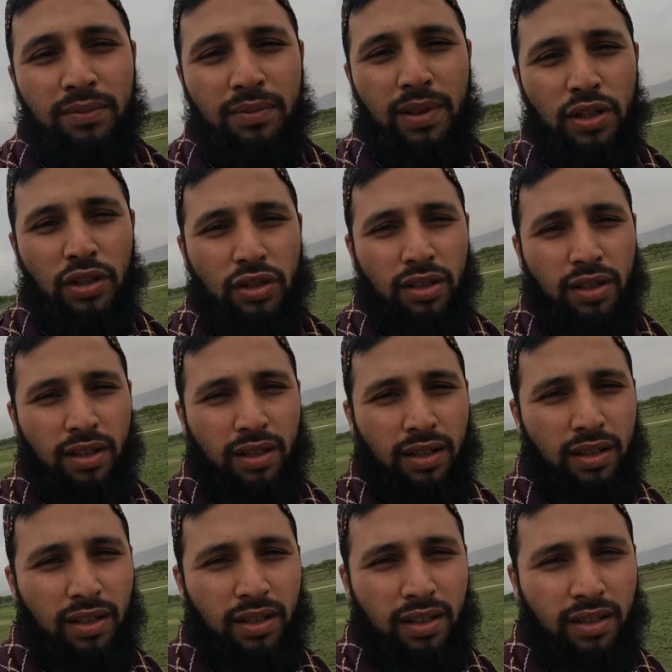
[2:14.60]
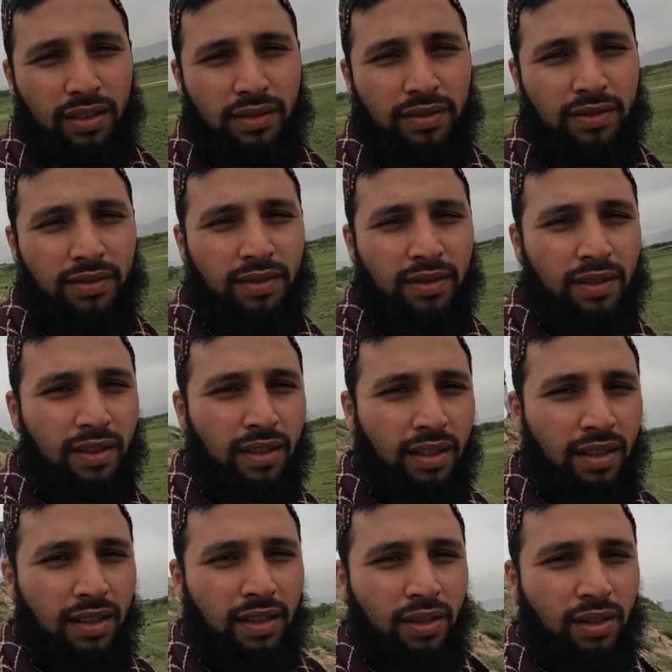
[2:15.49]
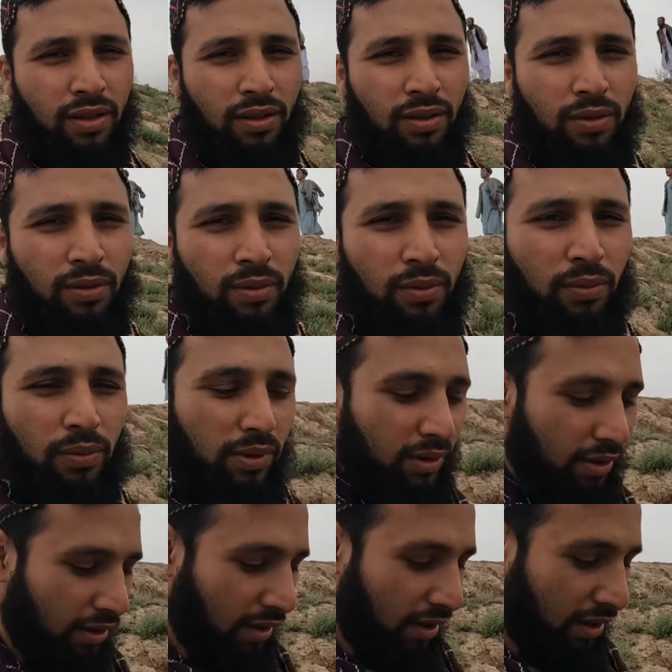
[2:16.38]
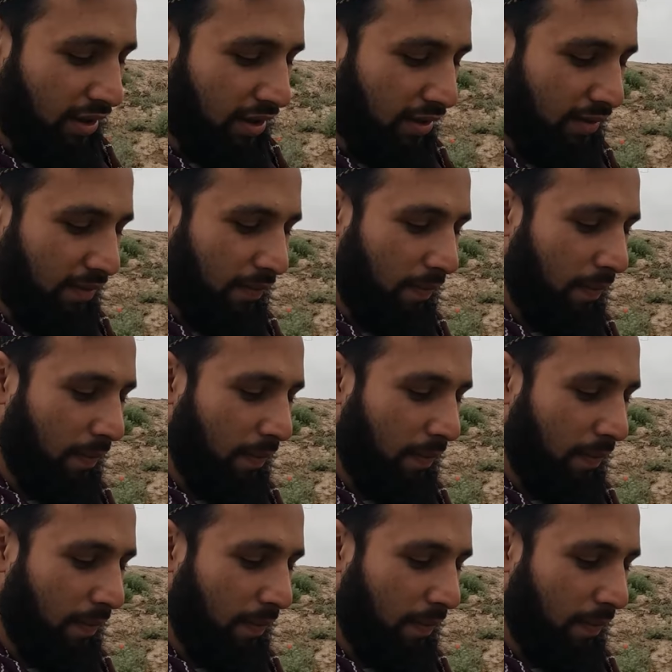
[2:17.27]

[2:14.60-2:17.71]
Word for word: mashallah we are here